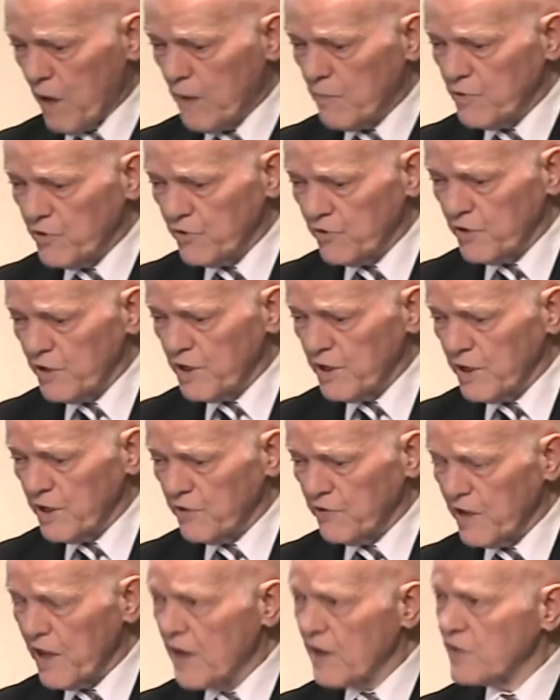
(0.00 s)
probably still
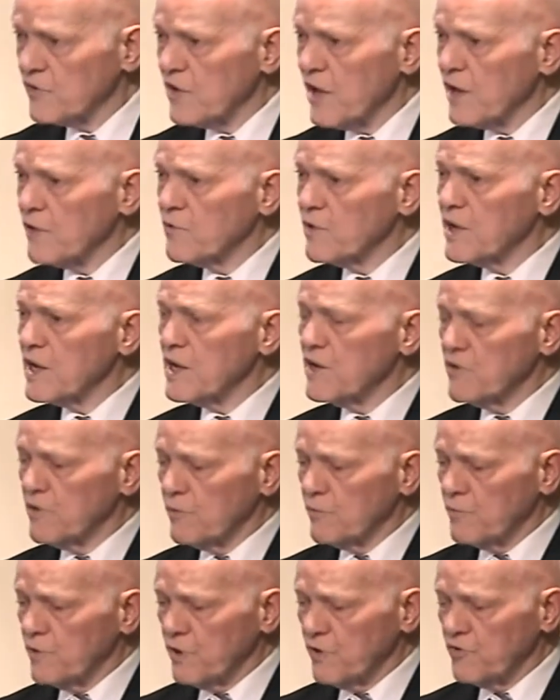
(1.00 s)
is, Alexandria,
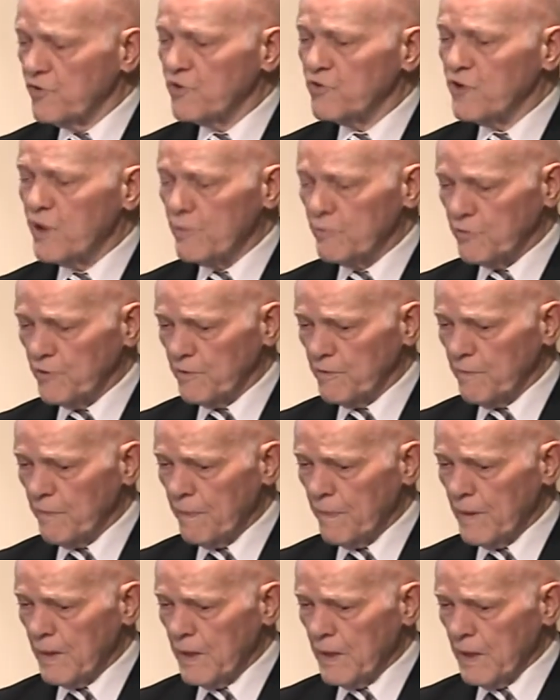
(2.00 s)
Egypt. It's Egyptian.
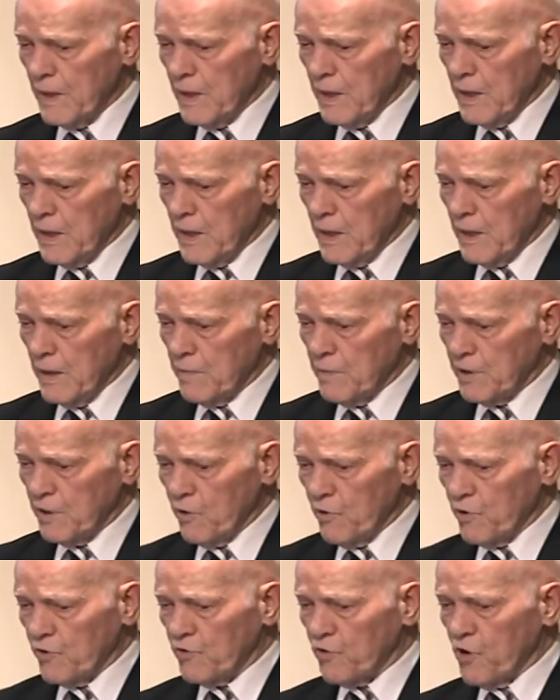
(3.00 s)
But
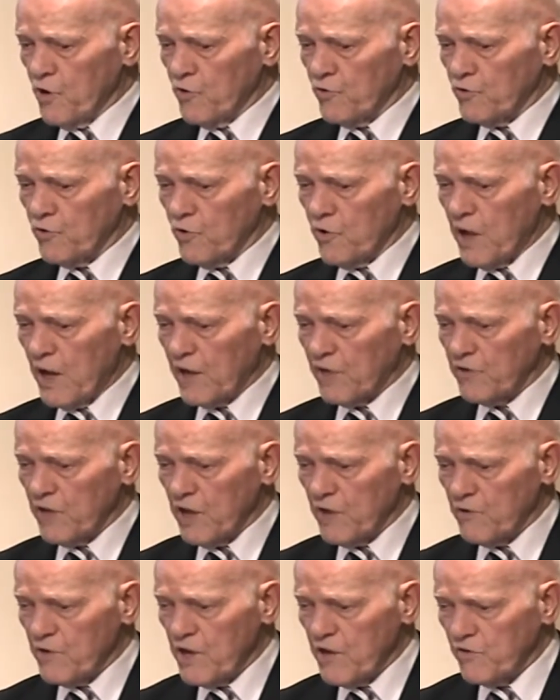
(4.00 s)
notice also
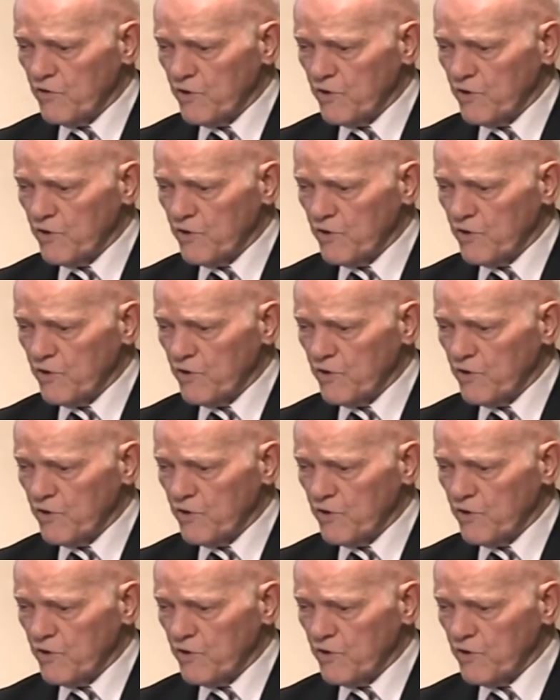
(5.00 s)
Alexandria,